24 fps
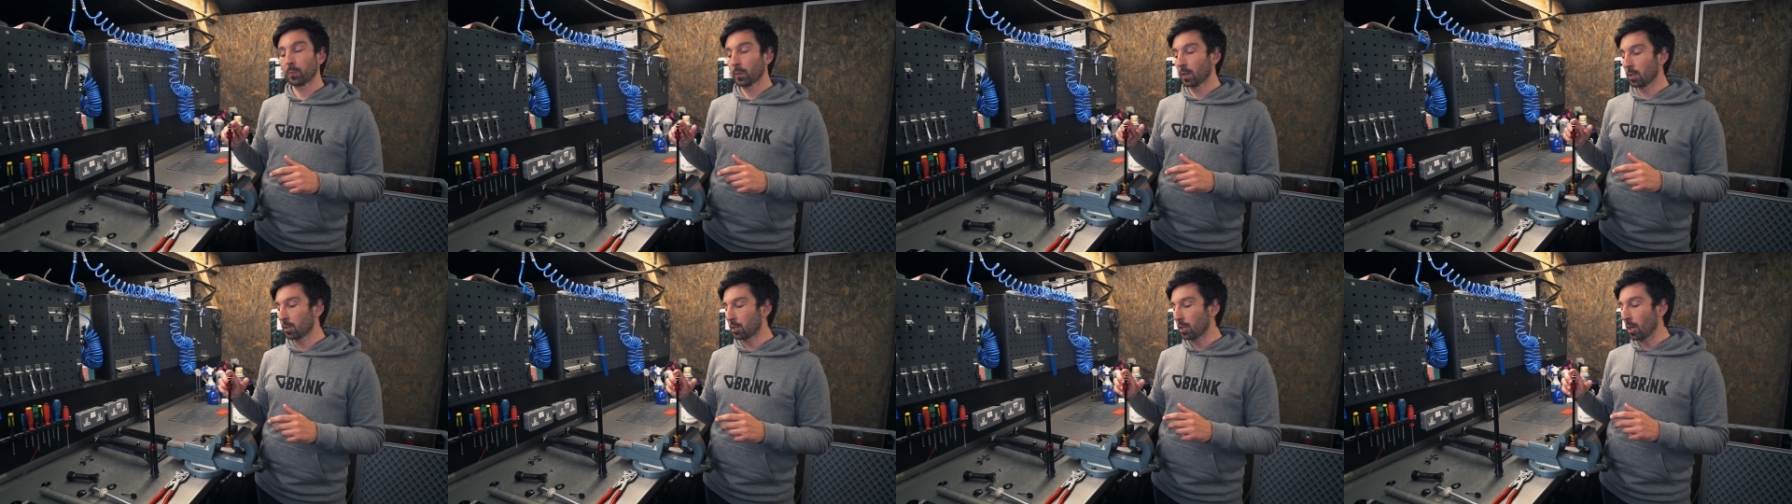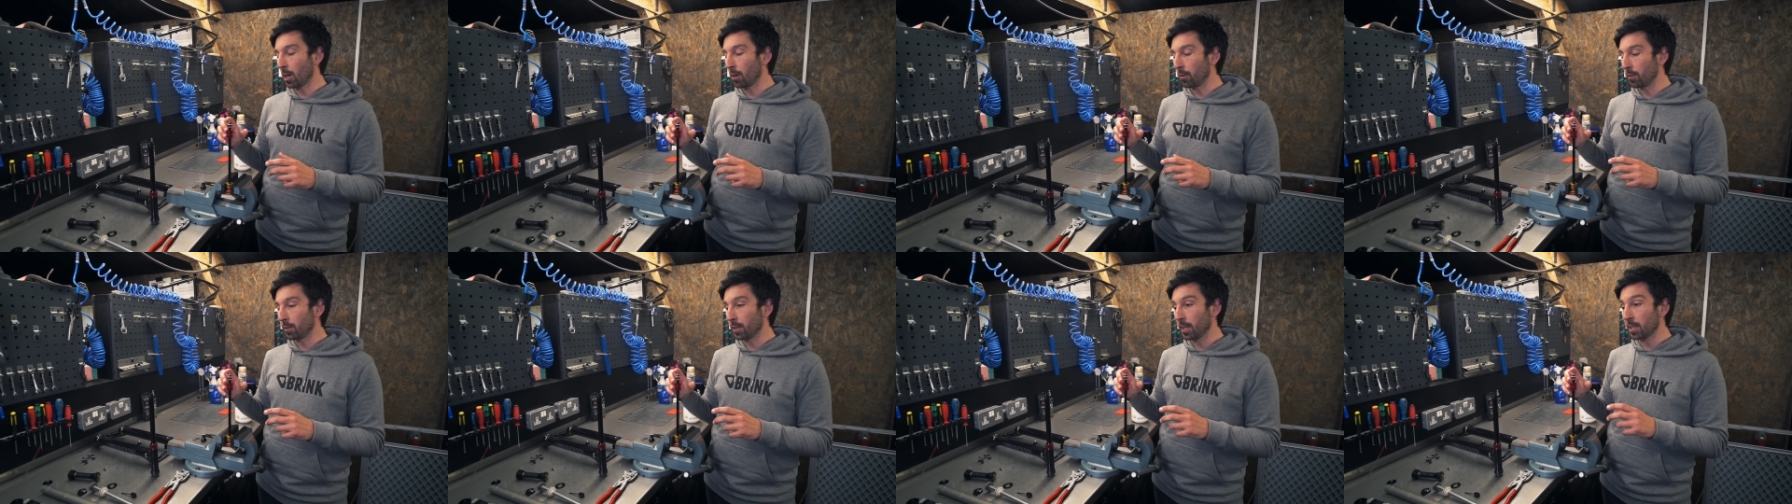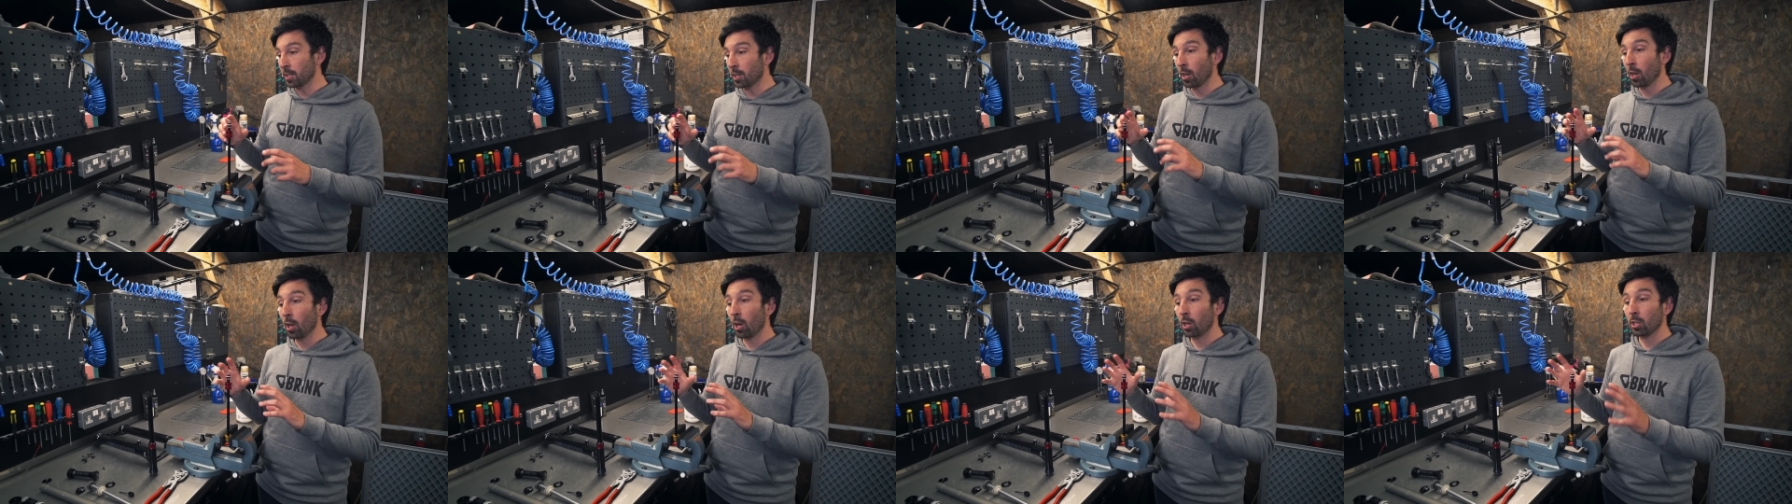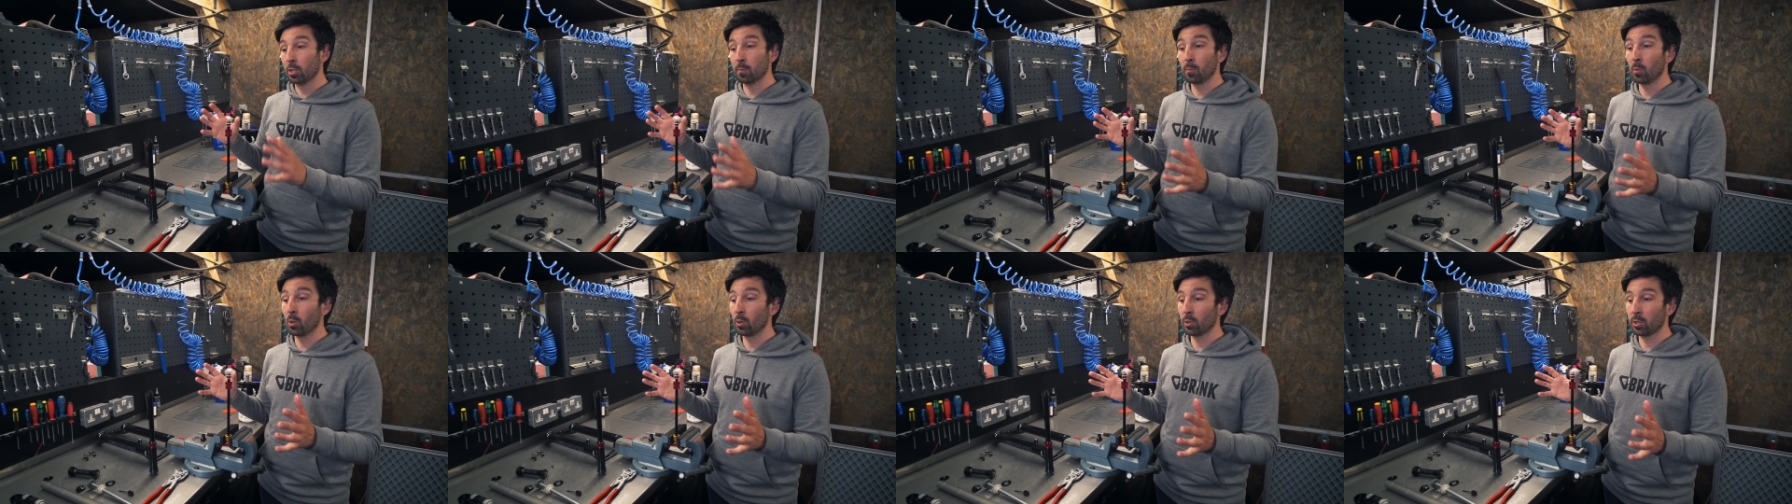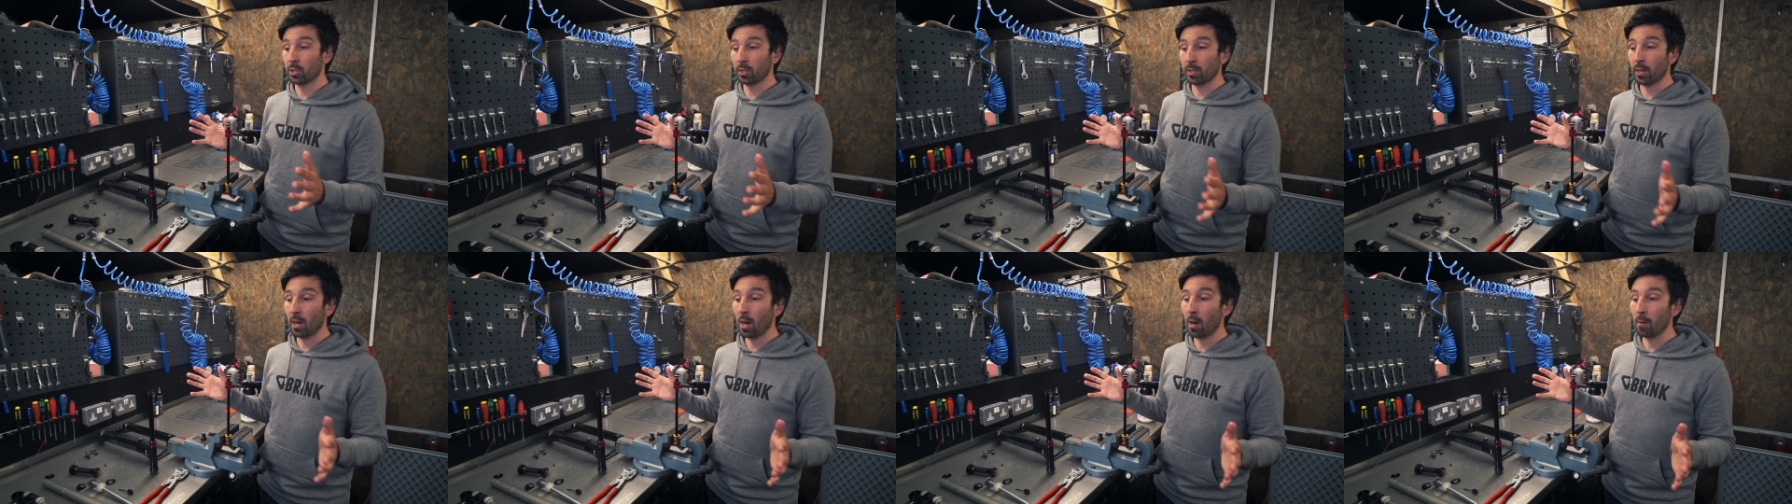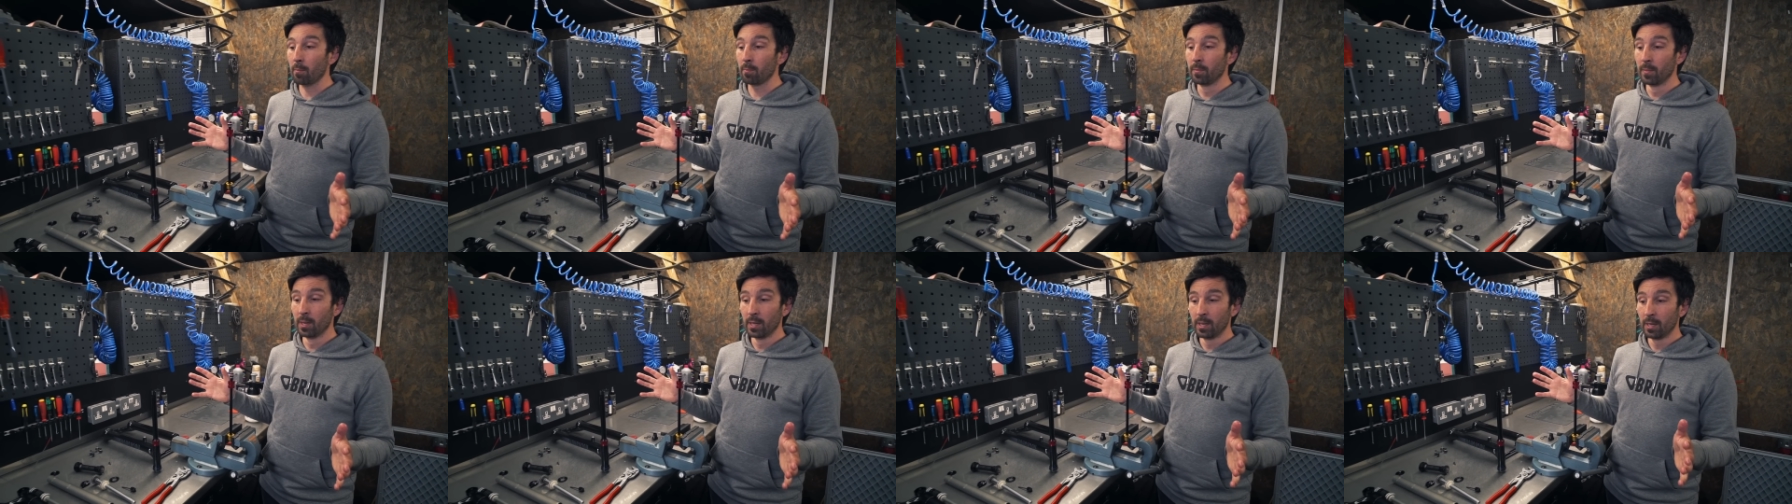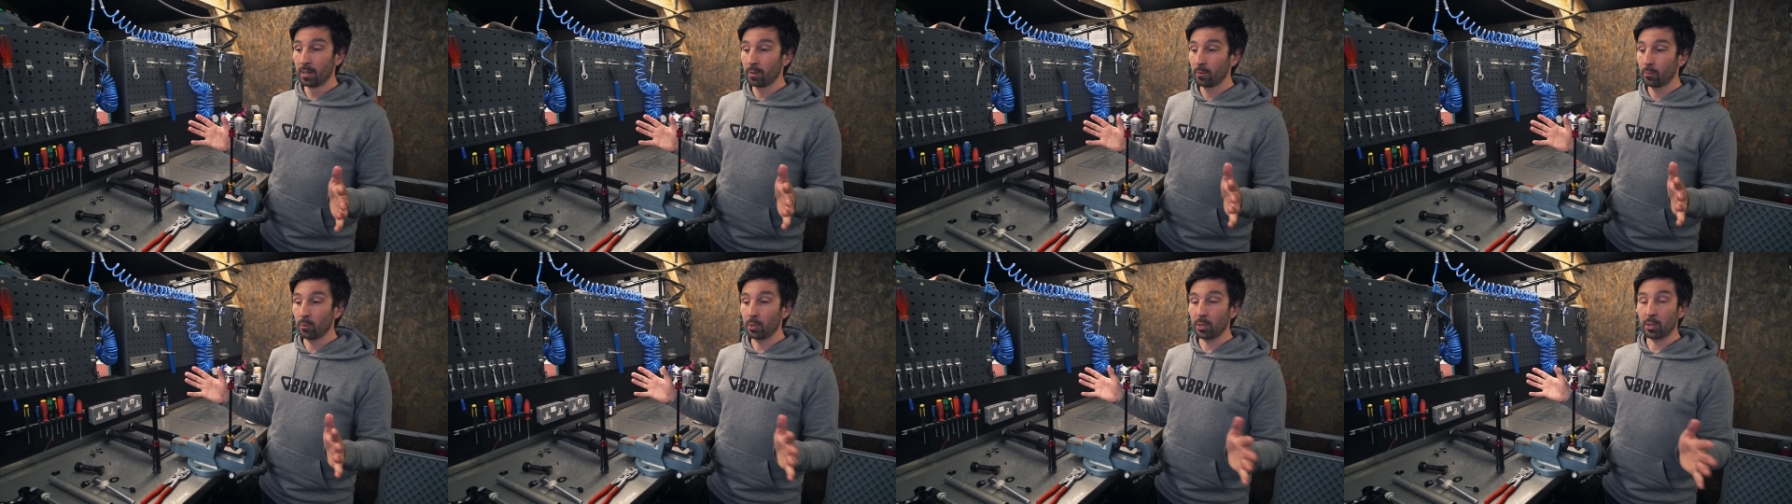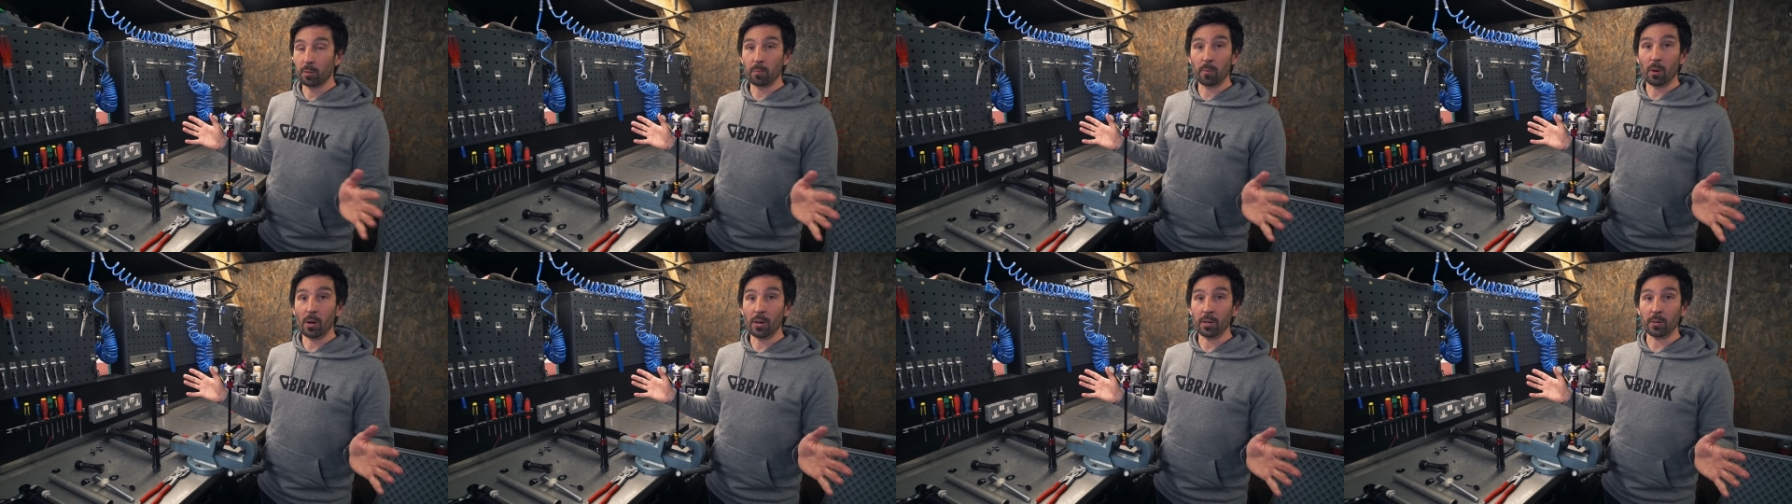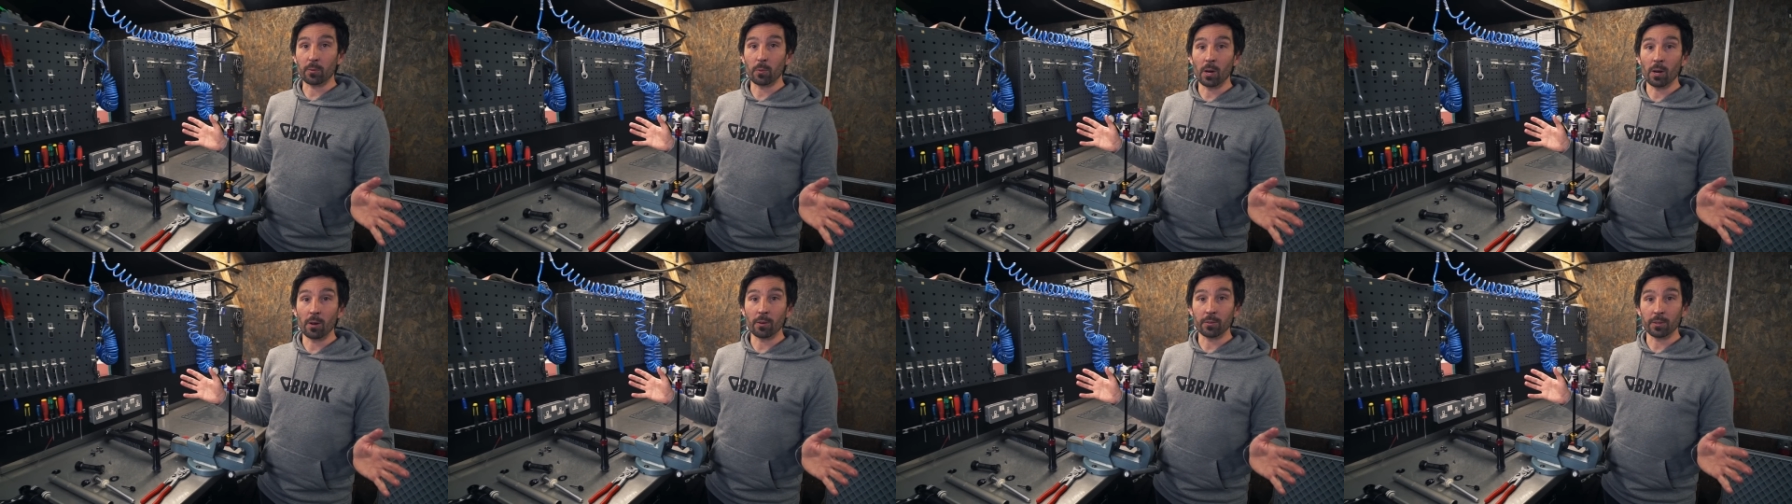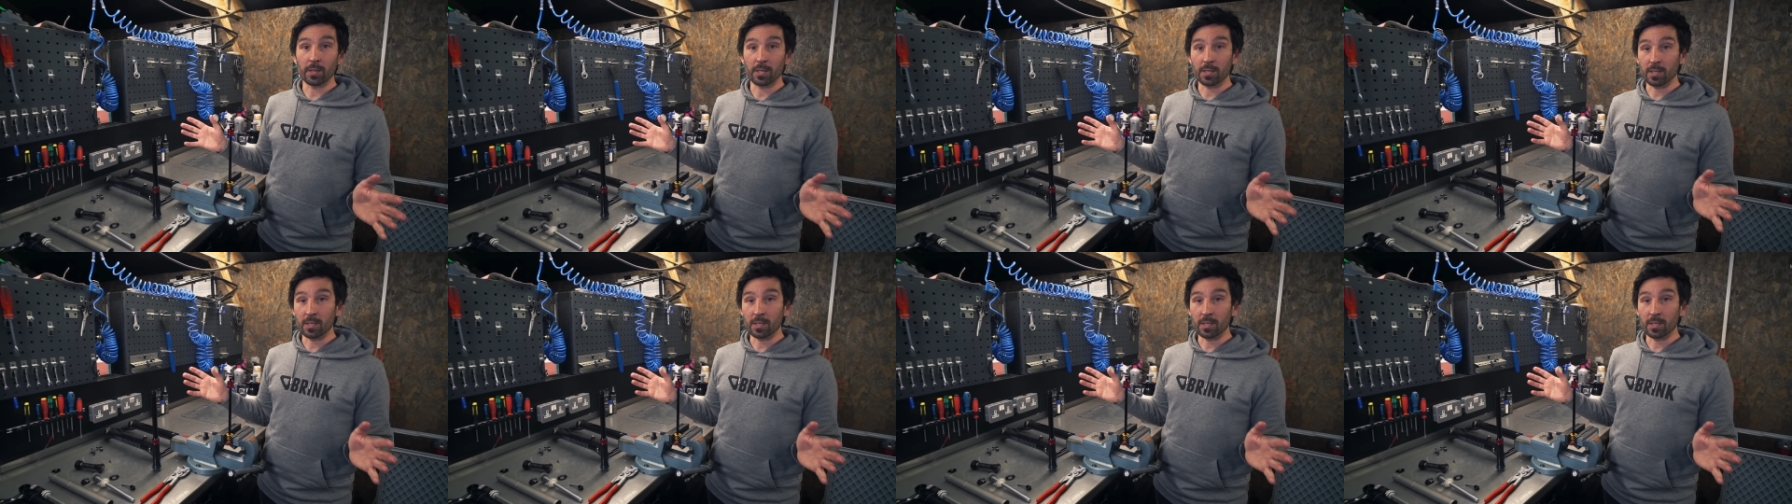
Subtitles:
So there's lots more to come with the bike world.